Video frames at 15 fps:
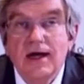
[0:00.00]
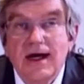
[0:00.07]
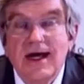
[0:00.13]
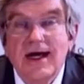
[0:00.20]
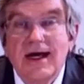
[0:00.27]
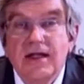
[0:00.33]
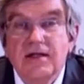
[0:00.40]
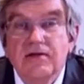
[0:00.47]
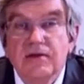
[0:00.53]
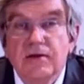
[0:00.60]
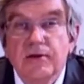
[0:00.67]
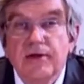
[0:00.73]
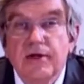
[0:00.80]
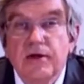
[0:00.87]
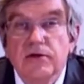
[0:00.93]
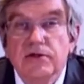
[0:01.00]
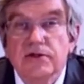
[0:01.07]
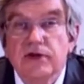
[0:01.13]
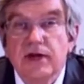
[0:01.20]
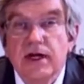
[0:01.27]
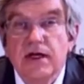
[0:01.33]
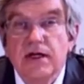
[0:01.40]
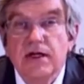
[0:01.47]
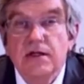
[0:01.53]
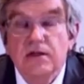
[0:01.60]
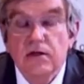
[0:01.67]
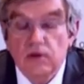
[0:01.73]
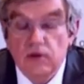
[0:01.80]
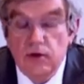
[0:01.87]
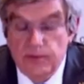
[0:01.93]
and the
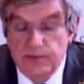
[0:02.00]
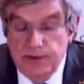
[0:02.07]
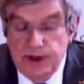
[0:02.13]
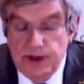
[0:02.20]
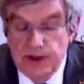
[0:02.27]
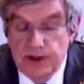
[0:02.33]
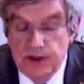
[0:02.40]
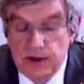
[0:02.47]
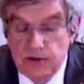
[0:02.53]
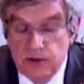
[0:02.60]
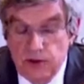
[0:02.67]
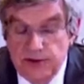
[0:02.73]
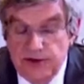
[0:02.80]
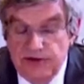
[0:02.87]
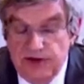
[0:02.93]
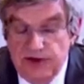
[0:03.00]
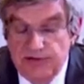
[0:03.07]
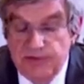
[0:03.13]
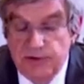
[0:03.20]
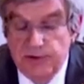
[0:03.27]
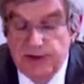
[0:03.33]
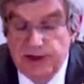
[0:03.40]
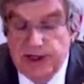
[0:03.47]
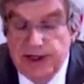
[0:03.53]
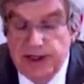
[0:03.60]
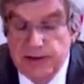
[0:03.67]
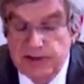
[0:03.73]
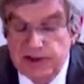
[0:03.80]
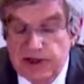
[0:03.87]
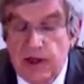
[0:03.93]
Australian Olympic Committee for the
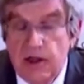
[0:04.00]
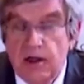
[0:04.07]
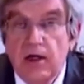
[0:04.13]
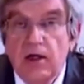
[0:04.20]
Games